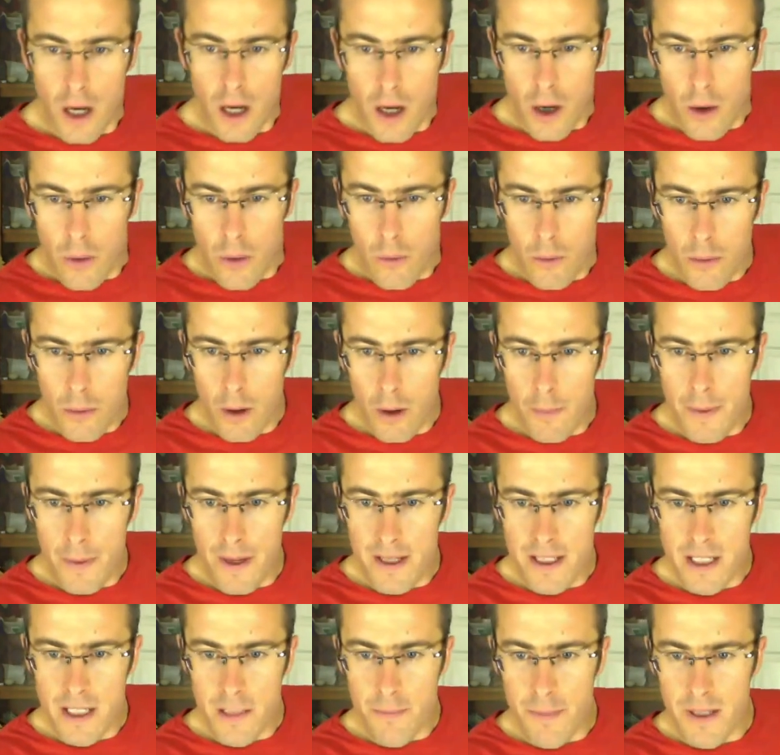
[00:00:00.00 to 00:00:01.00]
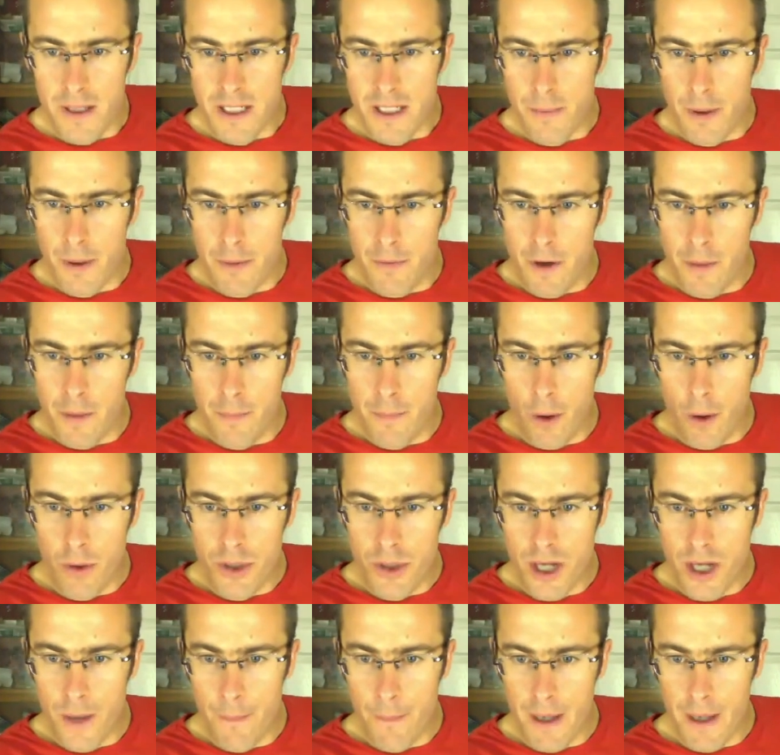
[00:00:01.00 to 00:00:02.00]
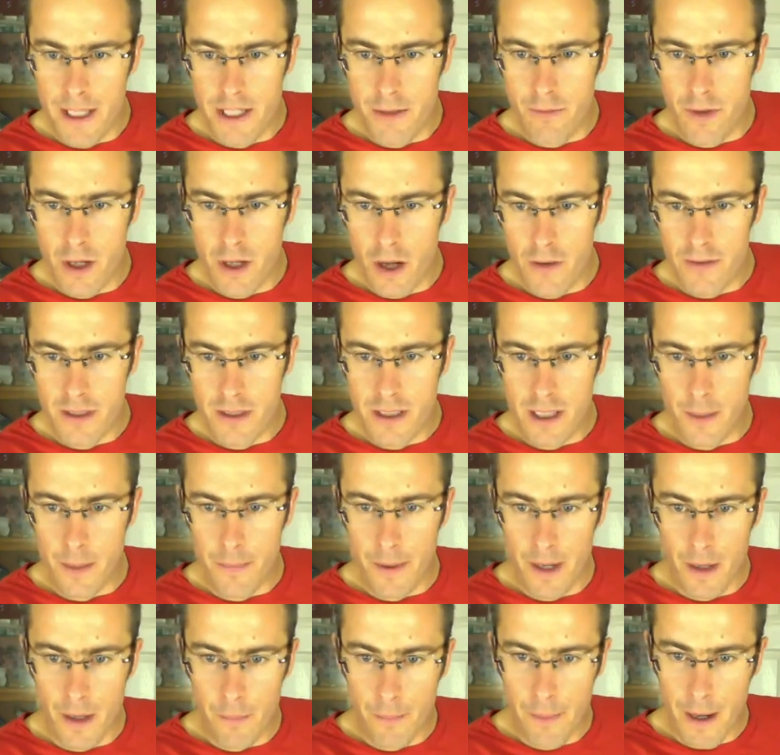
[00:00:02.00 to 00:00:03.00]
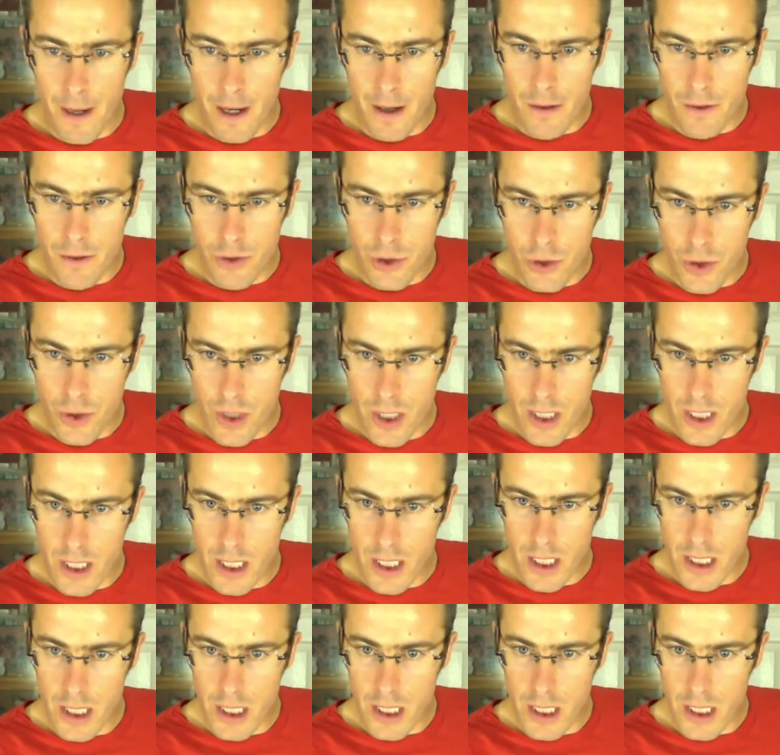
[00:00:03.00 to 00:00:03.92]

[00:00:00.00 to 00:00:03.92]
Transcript: One of my peers is basically being really bullshit. I'm basically really overstepping a boundary.